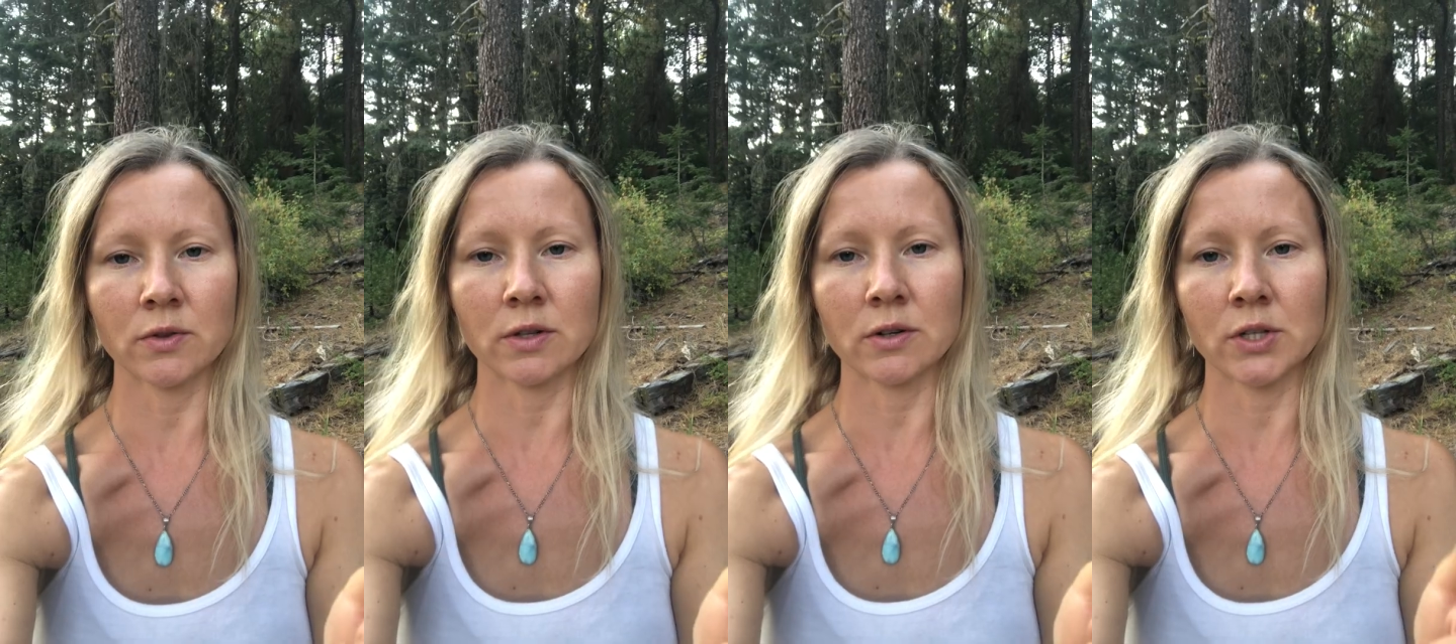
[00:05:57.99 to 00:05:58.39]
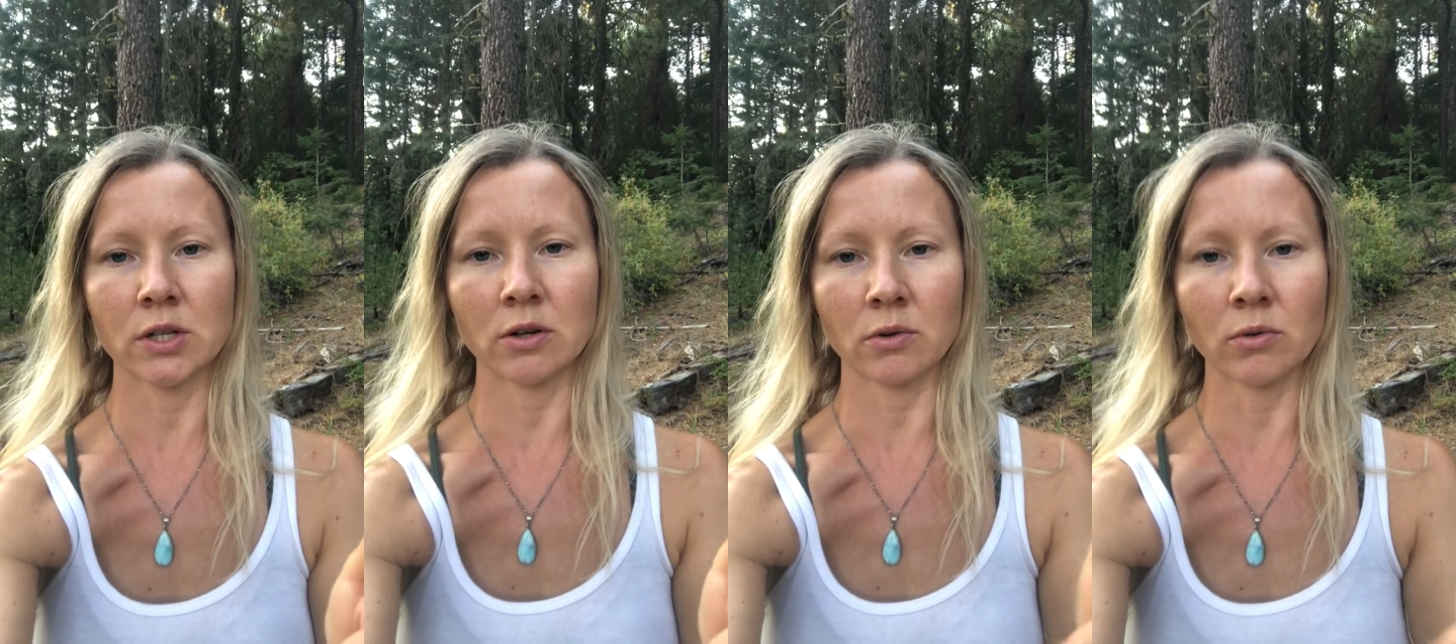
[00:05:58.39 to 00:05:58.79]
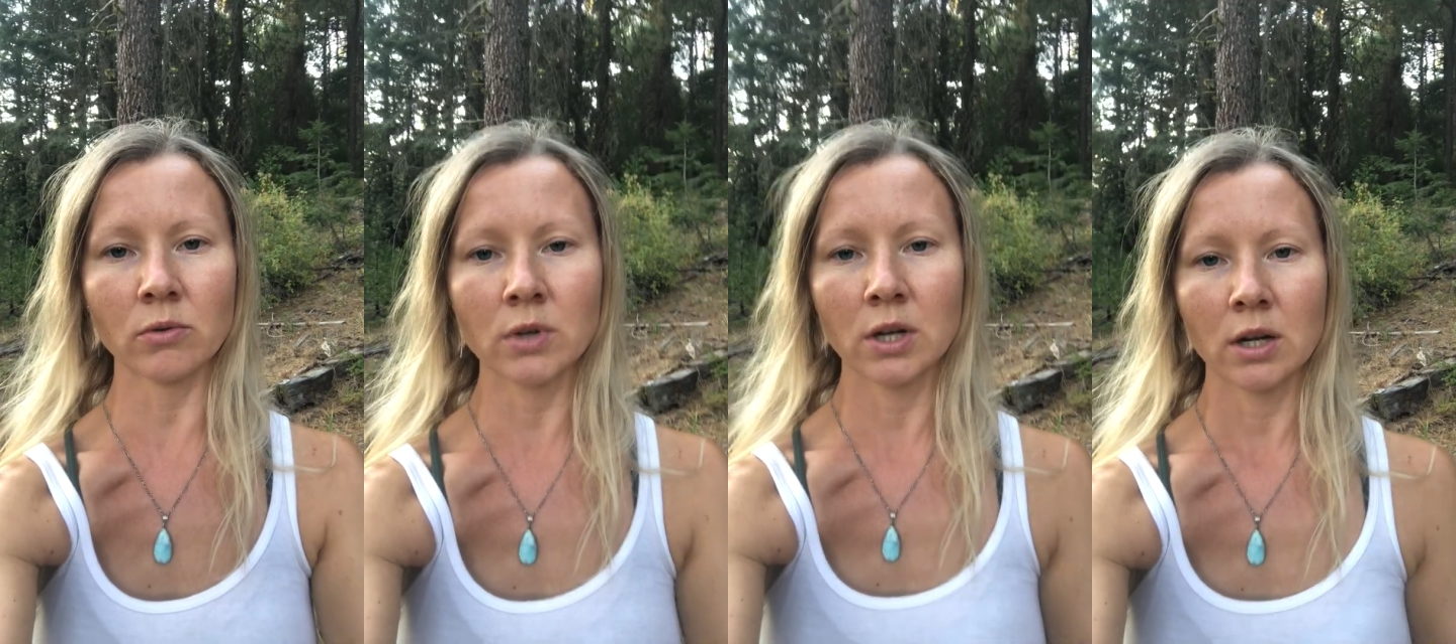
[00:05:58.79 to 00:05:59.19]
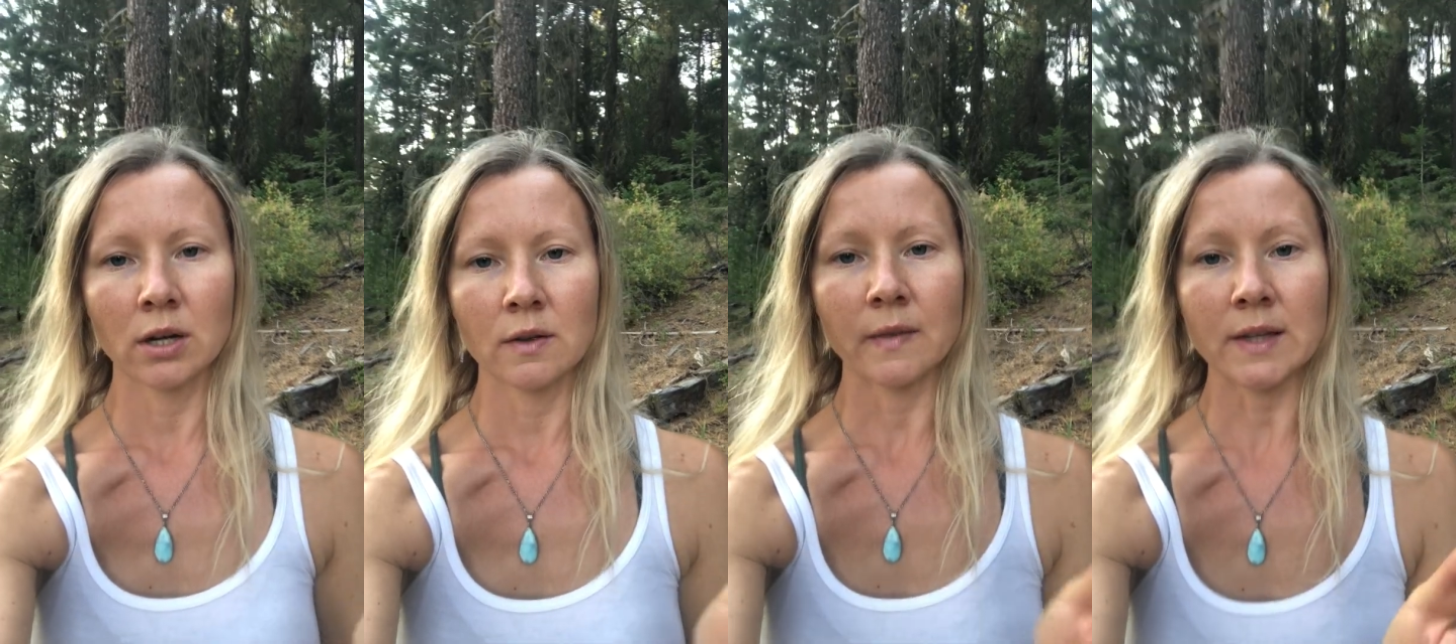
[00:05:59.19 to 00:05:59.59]
there's
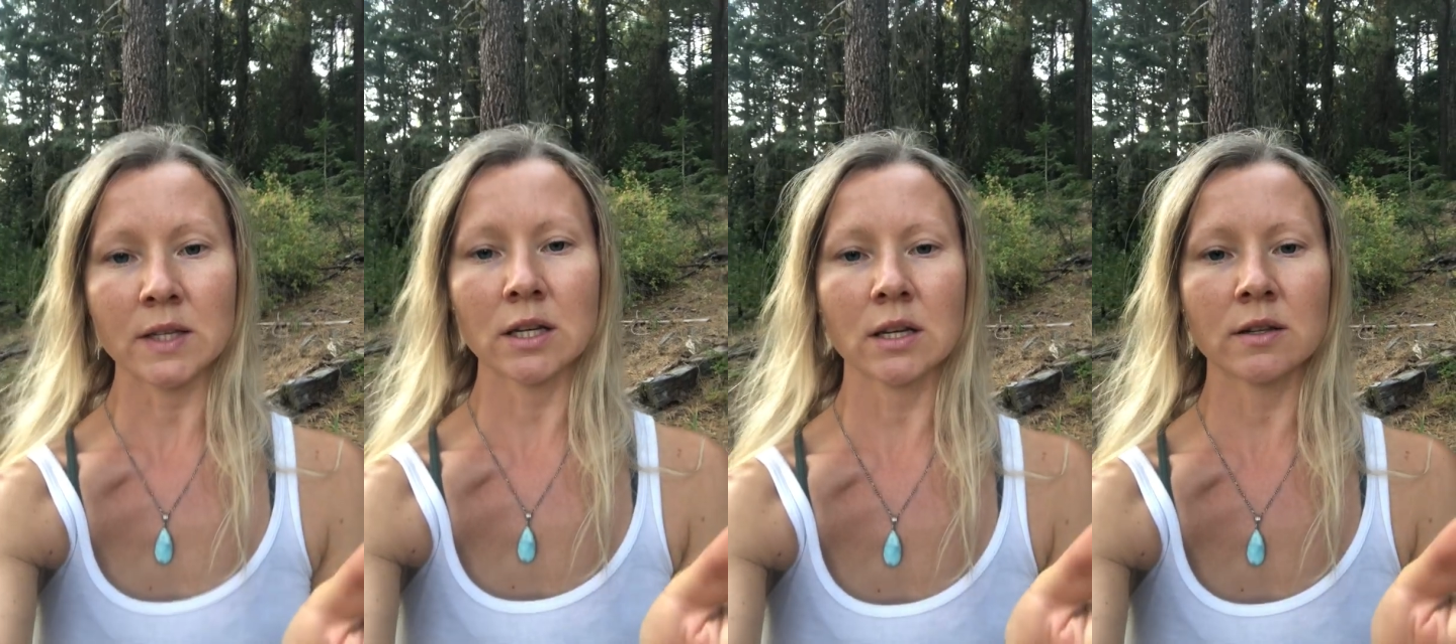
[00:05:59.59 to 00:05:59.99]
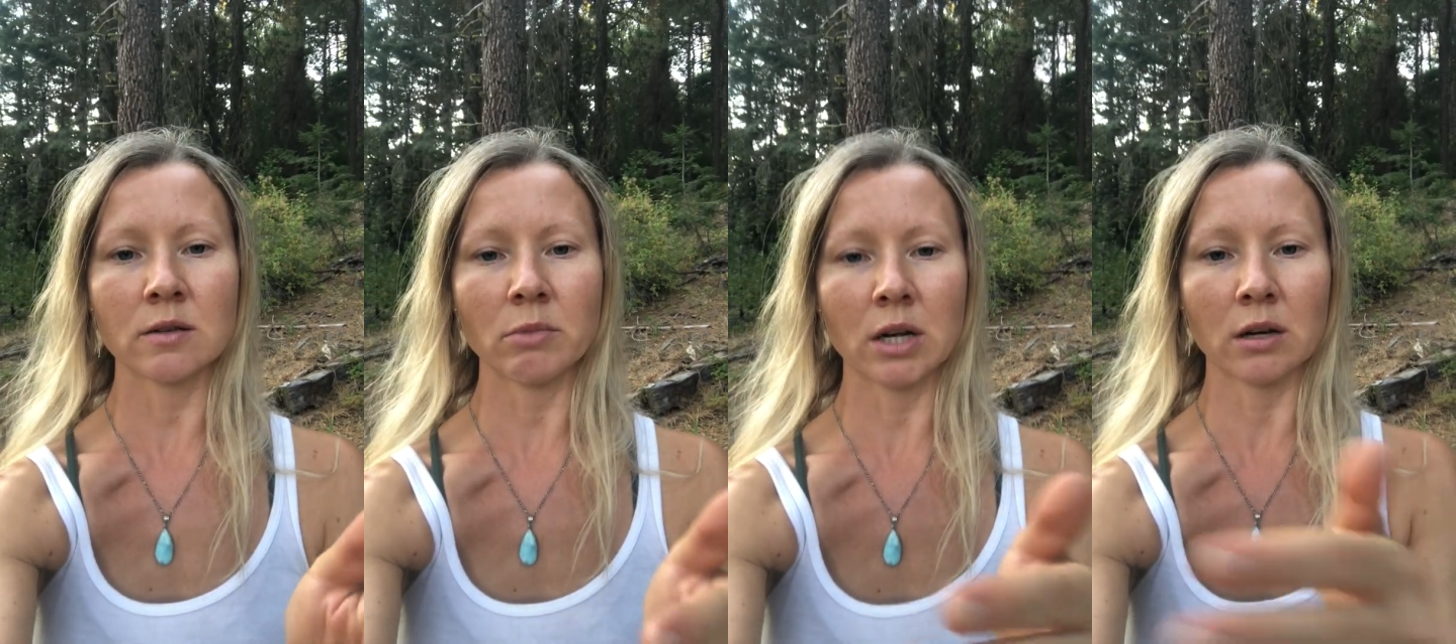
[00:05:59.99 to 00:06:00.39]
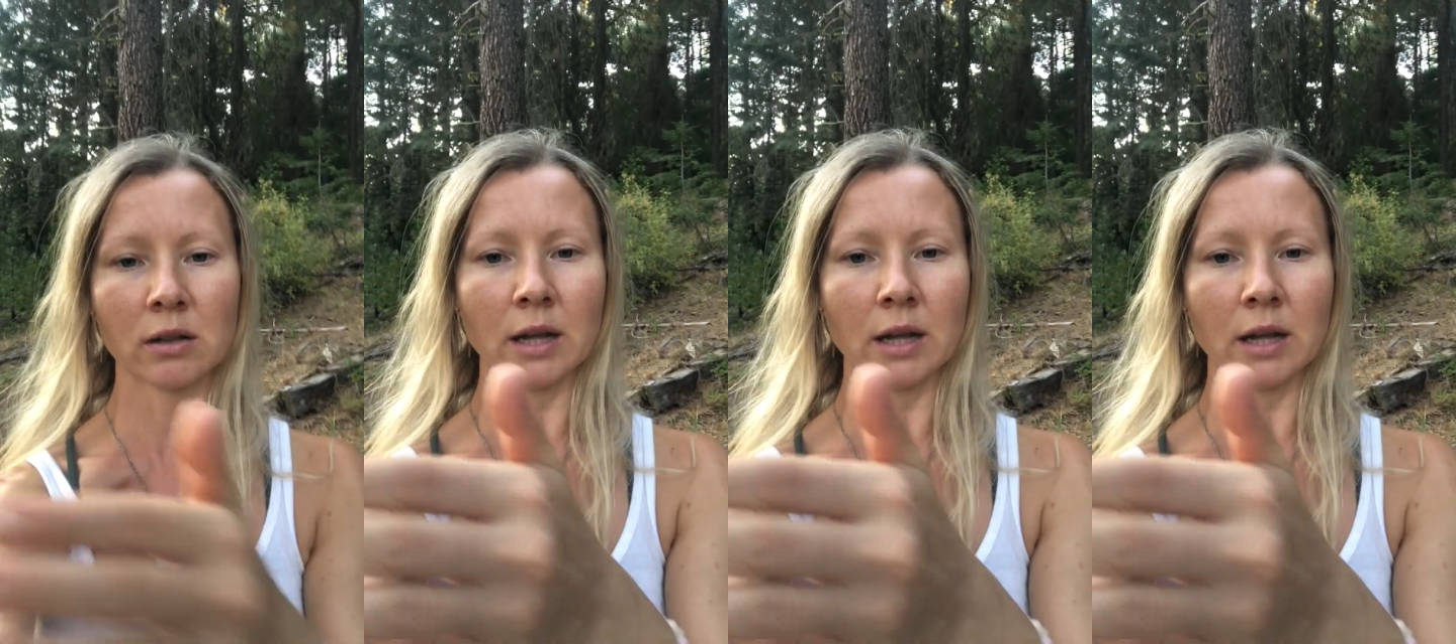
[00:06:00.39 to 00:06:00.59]
nothing in the middle